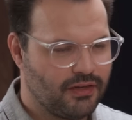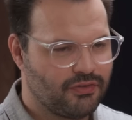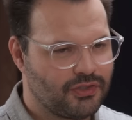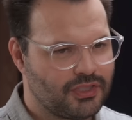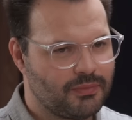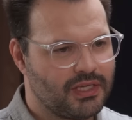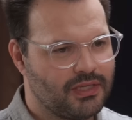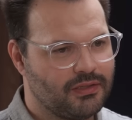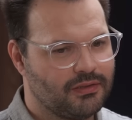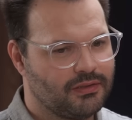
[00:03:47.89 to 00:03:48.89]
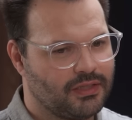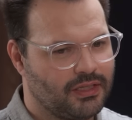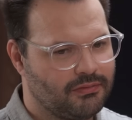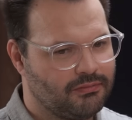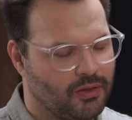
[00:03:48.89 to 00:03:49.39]
I've heard something
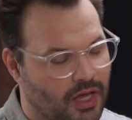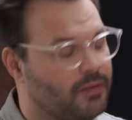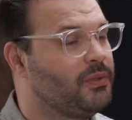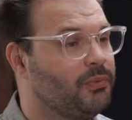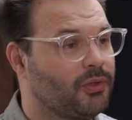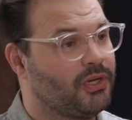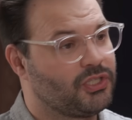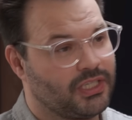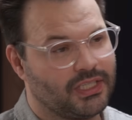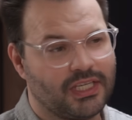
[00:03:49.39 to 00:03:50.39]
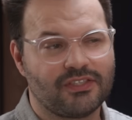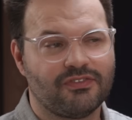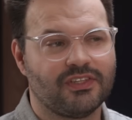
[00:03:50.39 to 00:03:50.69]
that a lot of people are mentioning, and that's